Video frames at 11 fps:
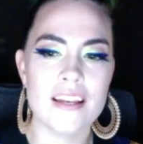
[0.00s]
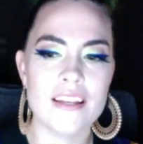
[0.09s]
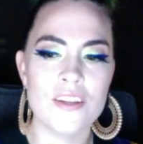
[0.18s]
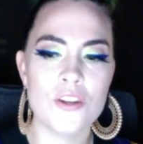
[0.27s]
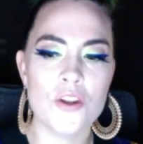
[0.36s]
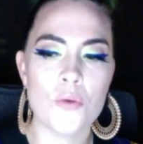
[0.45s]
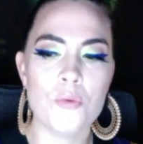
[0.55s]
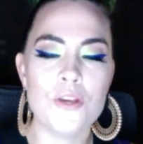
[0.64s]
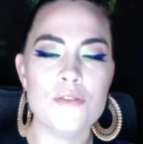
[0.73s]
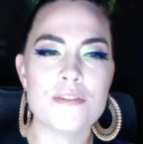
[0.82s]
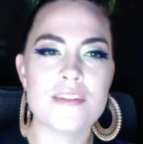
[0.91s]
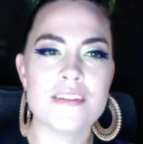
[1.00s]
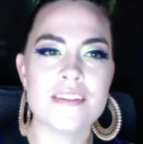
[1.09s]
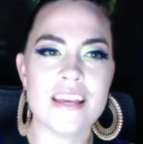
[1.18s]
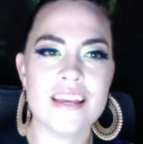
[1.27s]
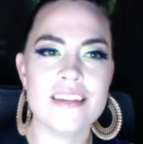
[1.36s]
you know, we use the
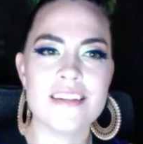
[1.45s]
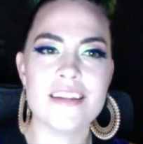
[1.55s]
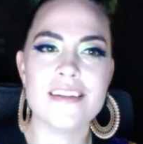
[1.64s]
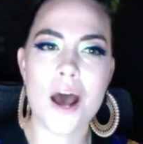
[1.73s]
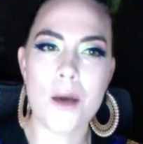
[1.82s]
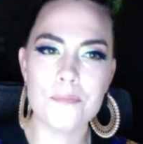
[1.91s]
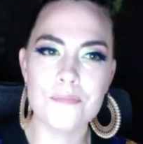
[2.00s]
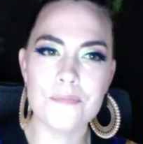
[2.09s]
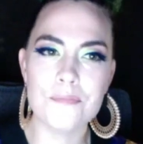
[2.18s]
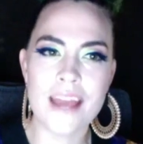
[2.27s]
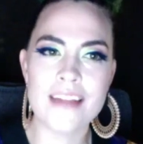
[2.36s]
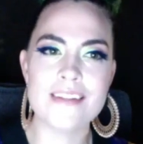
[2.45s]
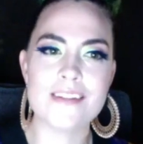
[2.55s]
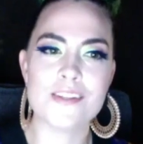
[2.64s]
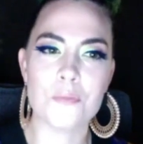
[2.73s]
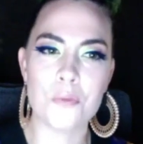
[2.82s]
scene to numb and
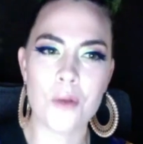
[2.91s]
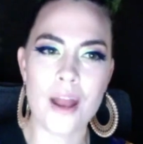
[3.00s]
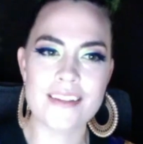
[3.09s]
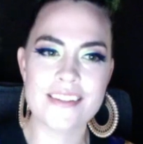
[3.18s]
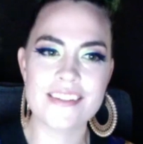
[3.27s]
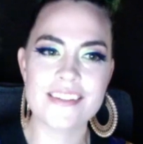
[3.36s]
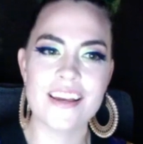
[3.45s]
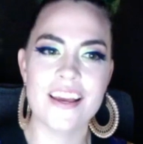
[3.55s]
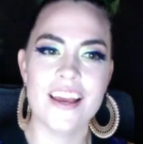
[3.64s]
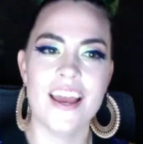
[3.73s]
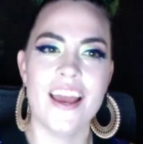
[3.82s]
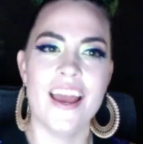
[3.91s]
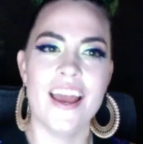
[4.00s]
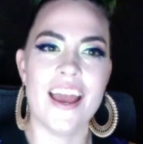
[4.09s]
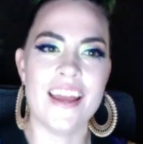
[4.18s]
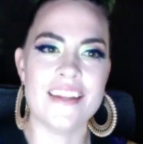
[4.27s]
to suppress
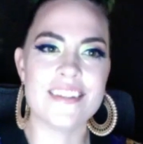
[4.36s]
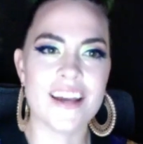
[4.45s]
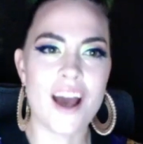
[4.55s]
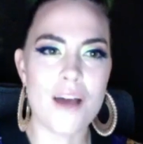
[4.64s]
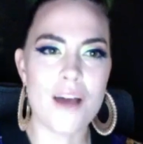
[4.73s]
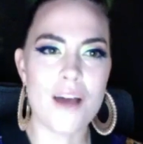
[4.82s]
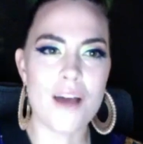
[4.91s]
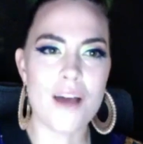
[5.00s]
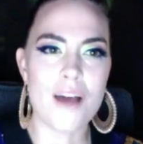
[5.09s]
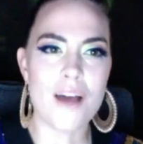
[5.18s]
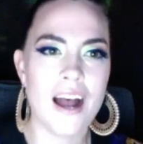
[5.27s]
and to cover up,